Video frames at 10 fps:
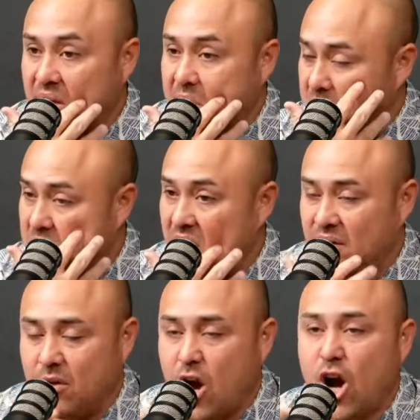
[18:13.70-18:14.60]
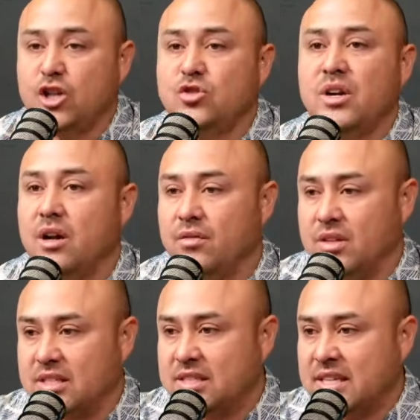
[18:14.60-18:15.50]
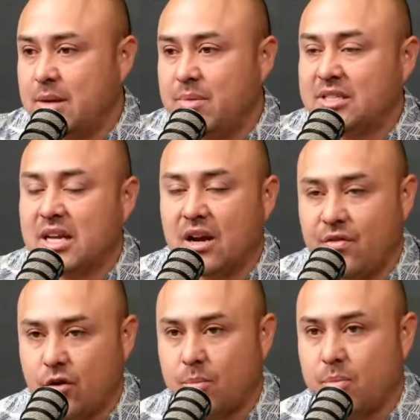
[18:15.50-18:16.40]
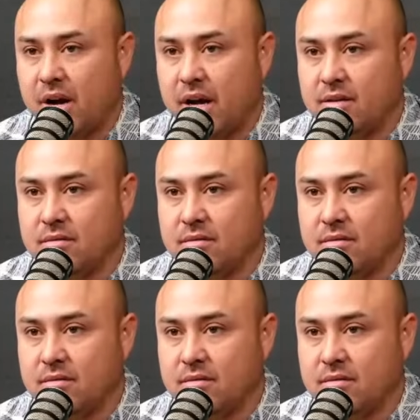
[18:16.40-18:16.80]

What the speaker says: 100 of the same exact floor plan,